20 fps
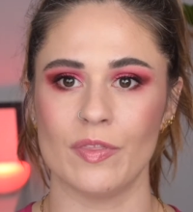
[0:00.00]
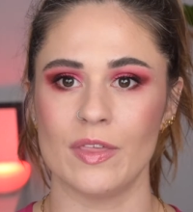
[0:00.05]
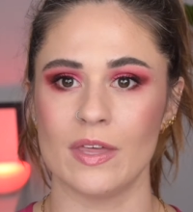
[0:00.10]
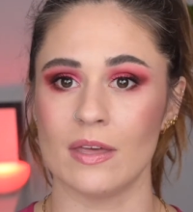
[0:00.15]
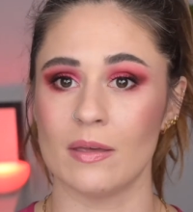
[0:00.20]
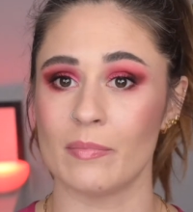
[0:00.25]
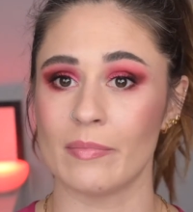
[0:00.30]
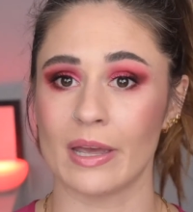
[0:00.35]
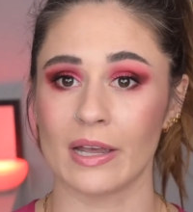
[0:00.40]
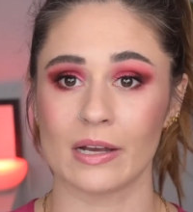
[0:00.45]

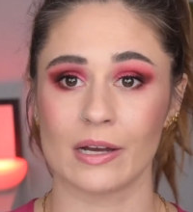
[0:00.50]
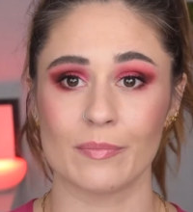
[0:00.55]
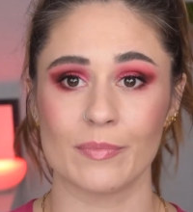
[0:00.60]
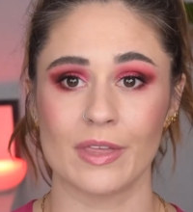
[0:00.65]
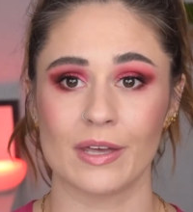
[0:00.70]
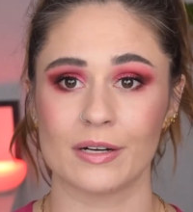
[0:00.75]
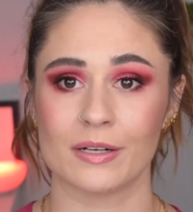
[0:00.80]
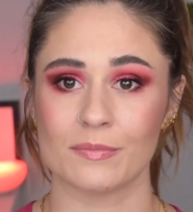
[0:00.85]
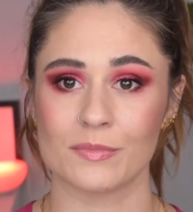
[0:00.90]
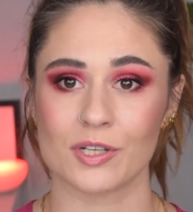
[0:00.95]
The makeup
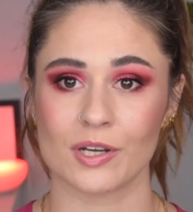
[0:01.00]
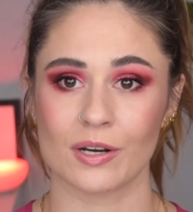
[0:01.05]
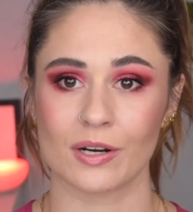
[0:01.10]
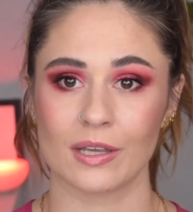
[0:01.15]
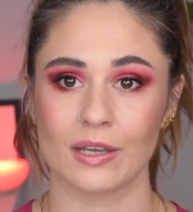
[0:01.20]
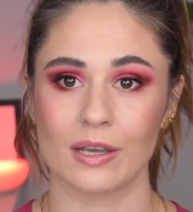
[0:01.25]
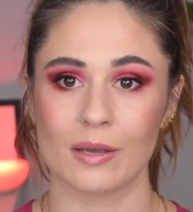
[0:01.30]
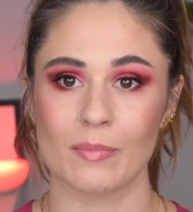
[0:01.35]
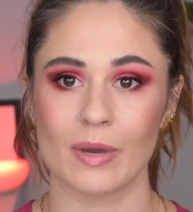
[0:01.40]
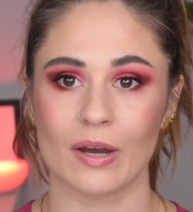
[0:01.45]
that I'm
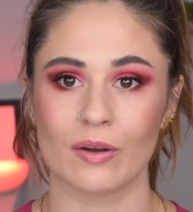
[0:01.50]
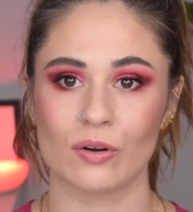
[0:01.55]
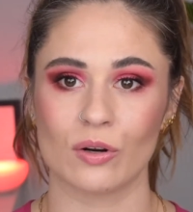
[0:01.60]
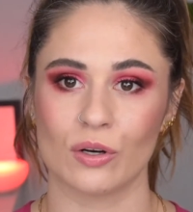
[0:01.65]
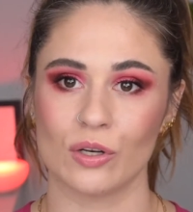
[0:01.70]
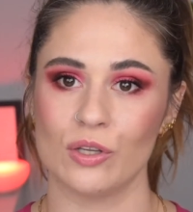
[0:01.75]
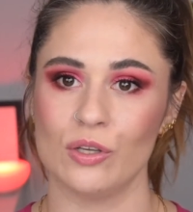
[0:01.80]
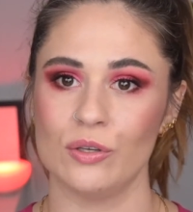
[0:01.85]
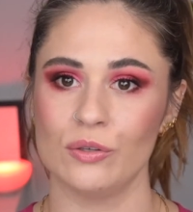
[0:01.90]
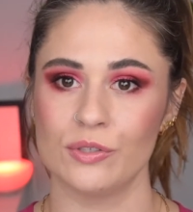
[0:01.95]
talking about
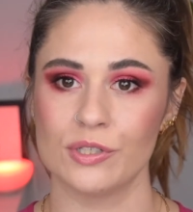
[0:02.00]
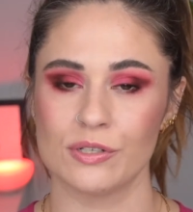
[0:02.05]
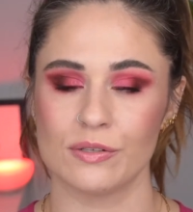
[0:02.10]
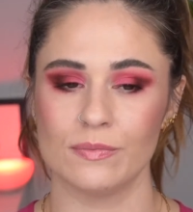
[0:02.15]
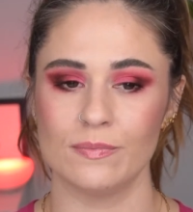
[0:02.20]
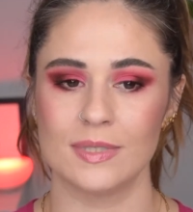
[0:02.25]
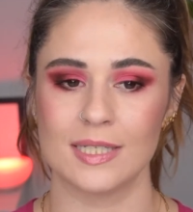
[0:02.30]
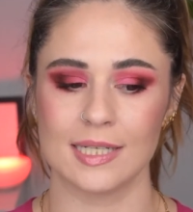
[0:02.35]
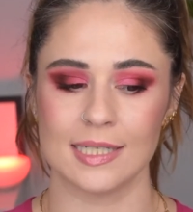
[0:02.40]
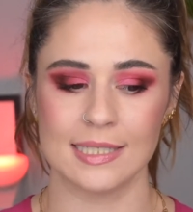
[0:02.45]
on
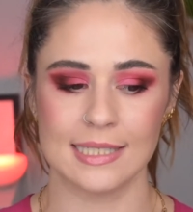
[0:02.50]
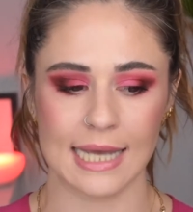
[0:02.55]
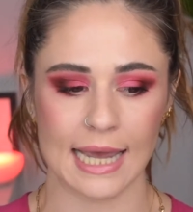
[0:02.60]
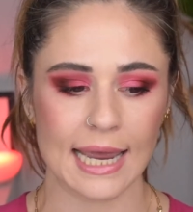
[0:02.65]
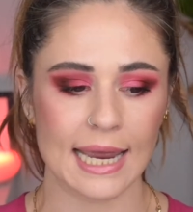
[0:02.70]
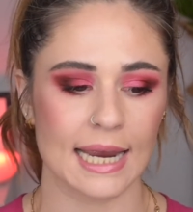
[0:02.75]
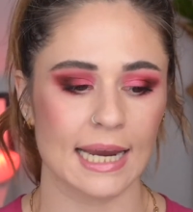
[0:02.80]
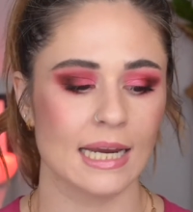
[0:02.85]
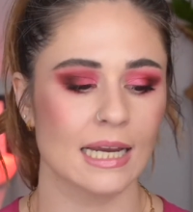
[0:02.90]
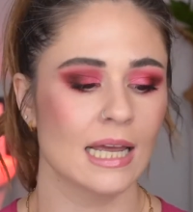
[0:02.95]
YouTube
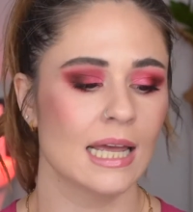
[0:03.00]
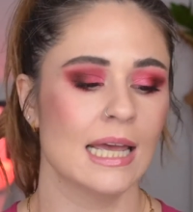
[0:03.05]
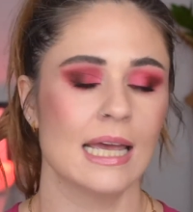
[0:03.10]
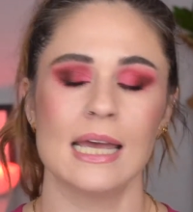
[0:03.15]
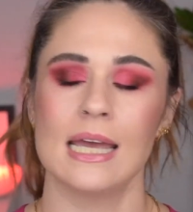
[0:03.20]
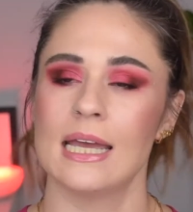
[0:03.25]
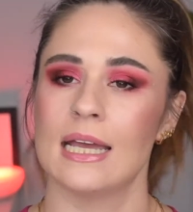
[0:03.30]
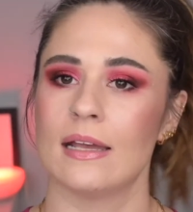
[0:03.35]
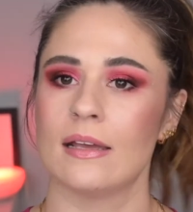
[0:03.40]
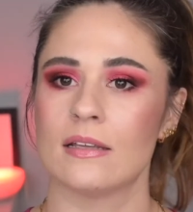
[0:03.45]
today
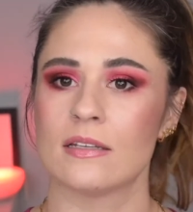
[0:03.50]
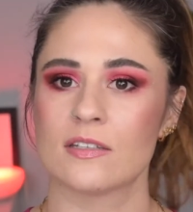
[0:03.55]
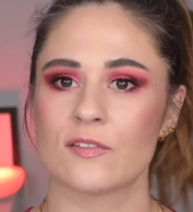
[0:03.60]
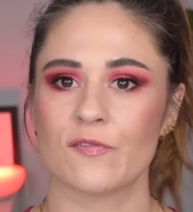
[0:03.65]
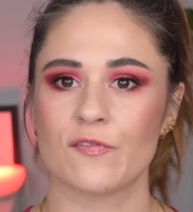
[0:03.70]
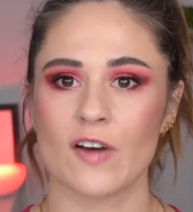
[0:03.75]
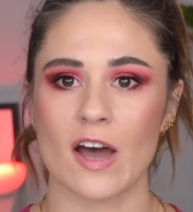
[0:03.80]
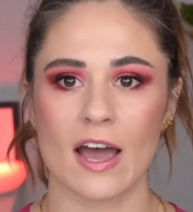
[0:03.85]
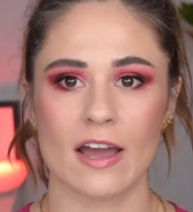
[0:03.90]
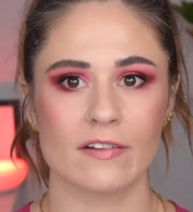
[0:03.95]
is
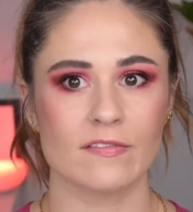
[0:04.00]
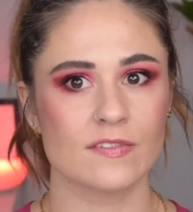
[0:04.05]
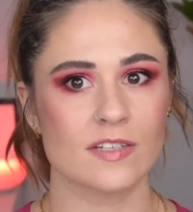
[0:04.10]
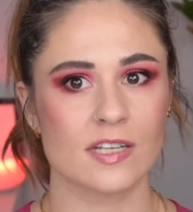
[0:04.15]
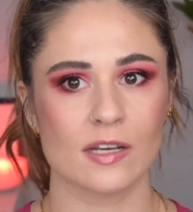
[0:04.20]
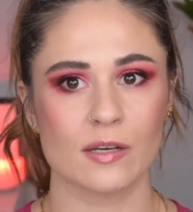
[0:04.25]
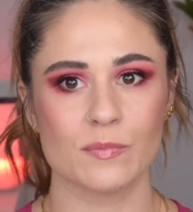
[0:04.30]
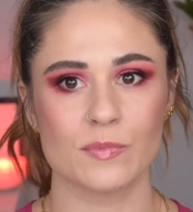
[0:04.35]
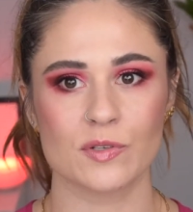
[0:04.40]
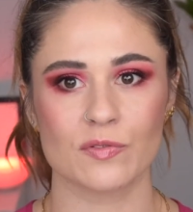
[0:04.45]
five
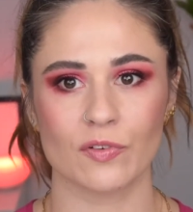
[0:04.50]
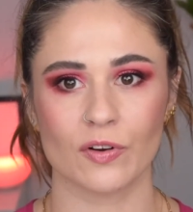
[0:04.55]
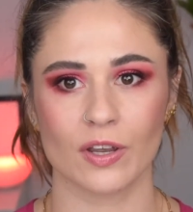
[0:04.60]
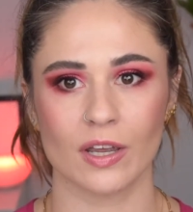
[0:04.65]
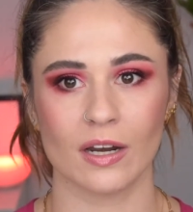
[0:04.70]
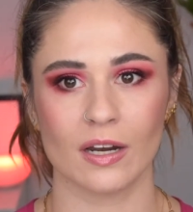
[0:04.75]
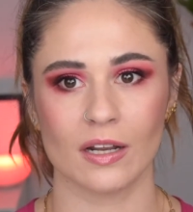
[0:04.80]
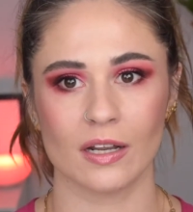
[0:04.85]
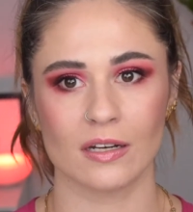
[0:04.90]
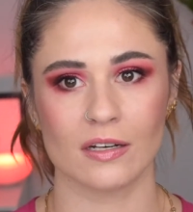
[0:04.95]
tips for
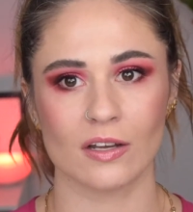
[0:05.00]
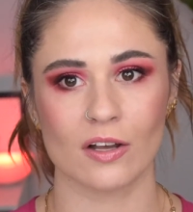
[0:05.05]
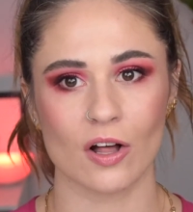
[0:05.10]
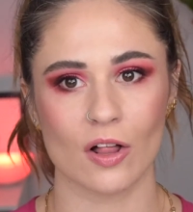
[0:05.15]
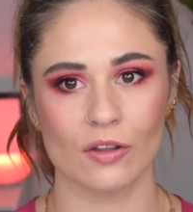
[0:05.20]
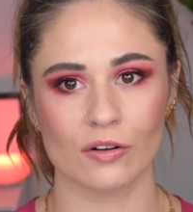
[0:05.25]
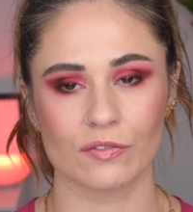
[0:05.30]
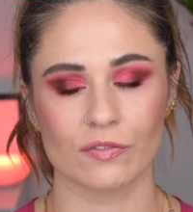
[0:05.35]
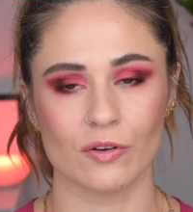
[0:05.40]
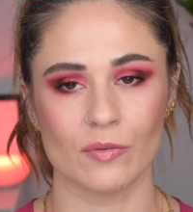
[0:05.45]
getting into
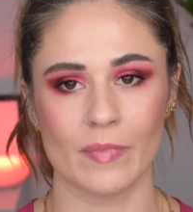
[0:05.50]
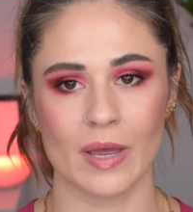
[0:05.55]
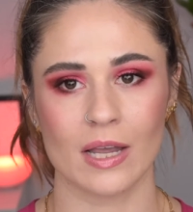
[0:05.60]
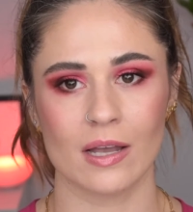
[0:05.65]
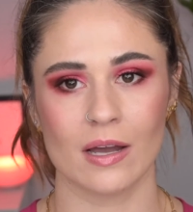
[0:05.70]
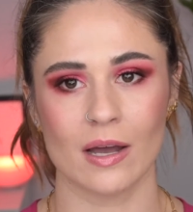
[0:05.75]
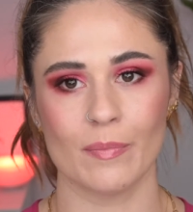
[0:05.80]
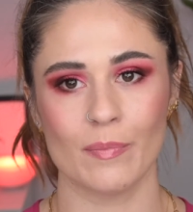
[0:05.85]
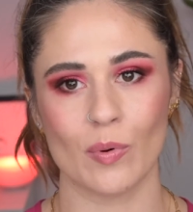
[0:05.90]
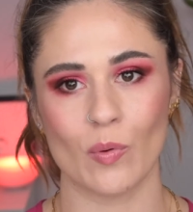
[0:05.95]
colorful
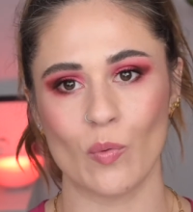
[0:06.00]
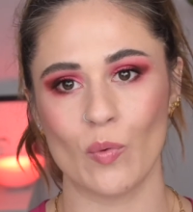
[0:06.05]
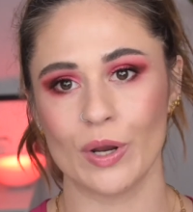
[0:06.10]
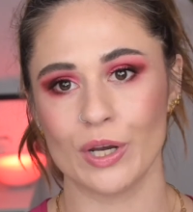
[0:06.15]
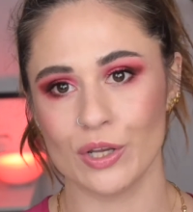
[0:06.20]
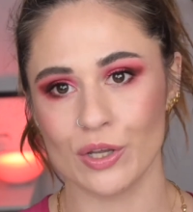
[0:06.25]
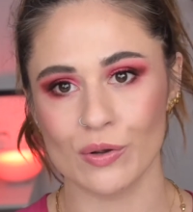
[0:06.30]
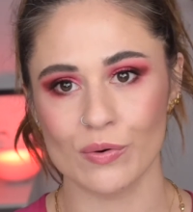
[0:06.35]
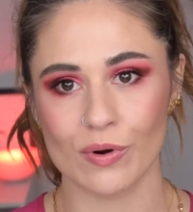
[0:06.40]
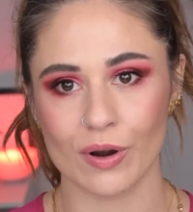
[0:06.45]
makeup
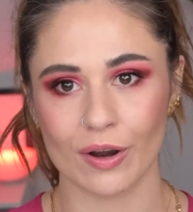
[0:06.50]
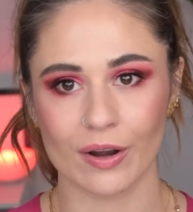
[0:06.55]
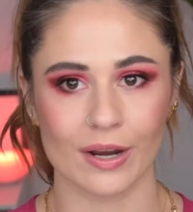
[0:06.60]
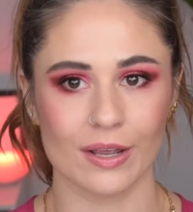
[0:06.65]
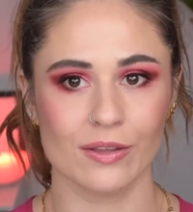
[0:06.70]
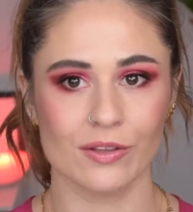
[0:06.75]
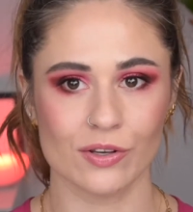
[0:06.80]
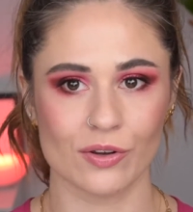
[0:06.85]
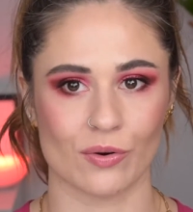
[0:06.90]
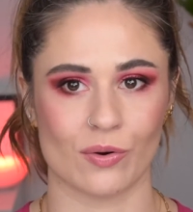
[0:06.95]
when you are
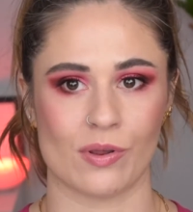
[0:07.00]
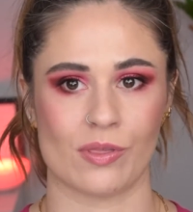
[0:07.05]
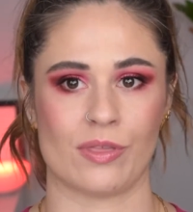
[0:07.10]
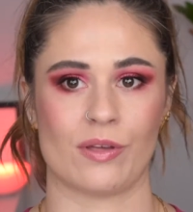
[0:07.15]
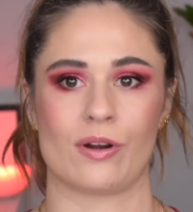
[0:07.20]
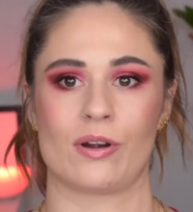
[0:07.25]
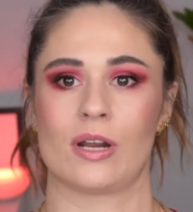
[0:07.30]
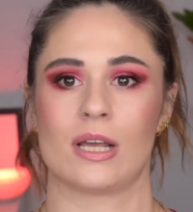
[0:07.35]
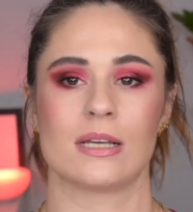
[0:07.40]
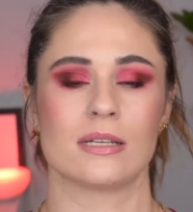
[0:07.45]
in your
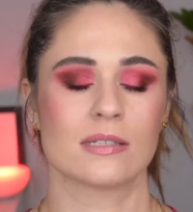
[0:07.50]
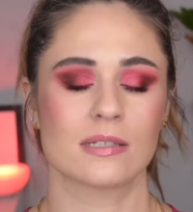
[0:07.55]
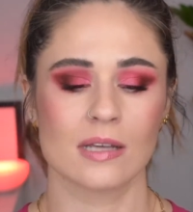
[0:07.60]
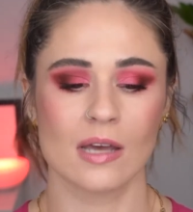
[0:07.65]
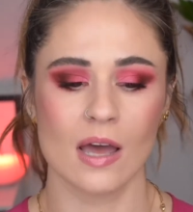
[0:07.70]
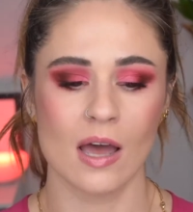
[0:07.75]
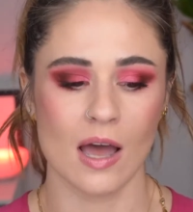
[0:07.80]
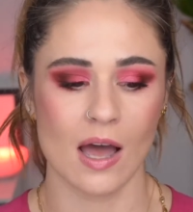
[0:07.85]
thirties.